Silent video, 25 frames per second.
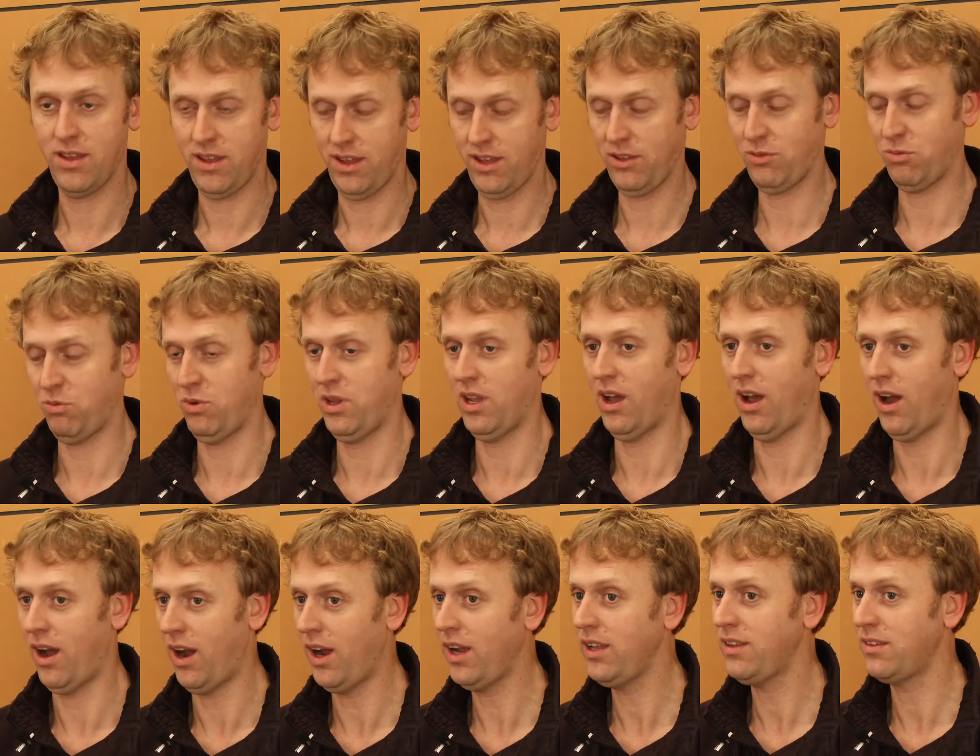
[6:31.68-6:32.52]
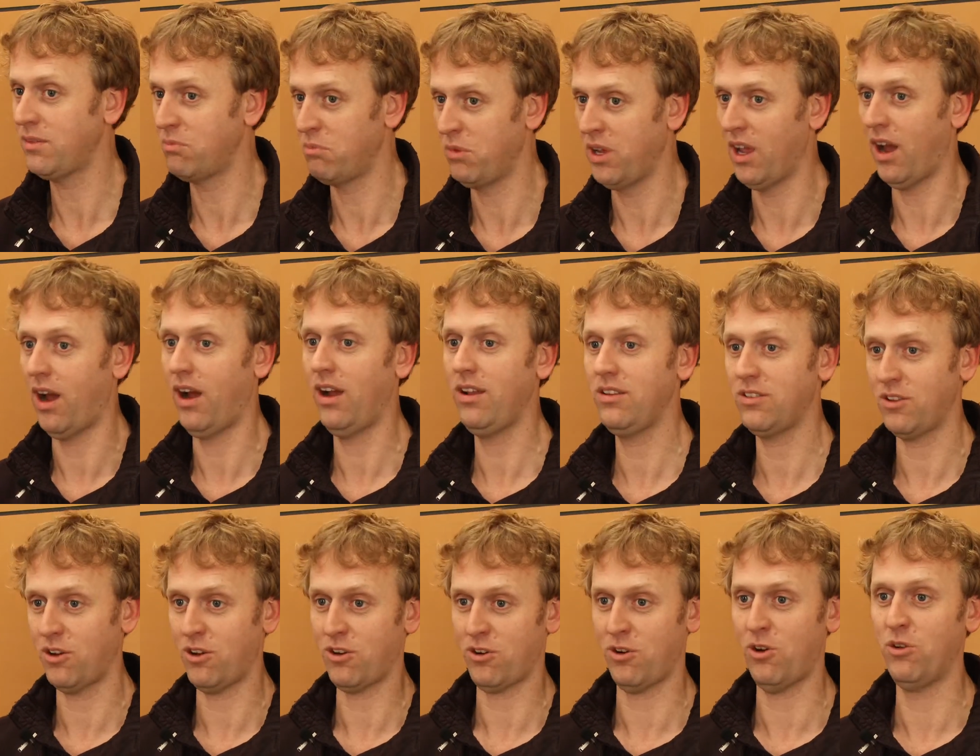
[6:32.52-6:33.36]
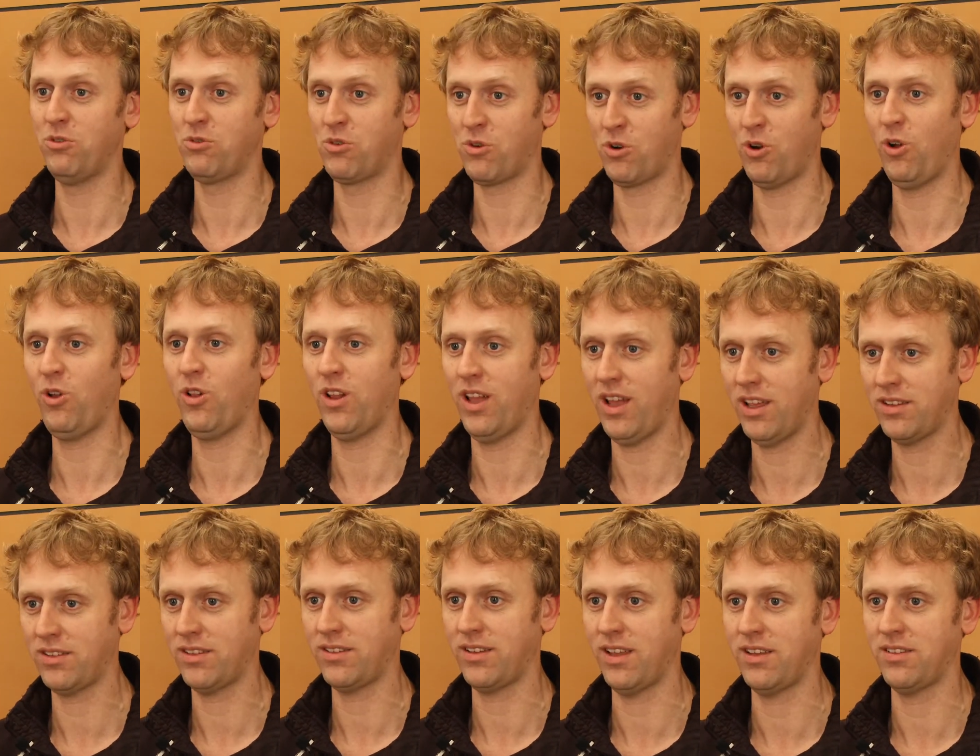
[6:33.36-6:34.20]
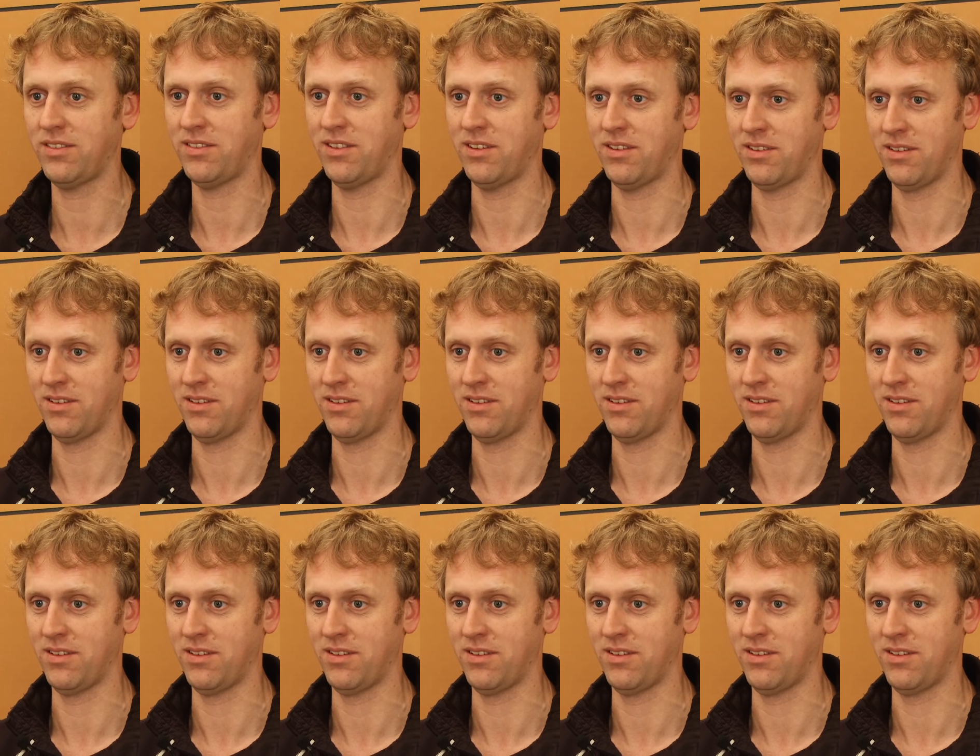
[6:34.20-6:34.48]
is we hide behind our own role as a tester.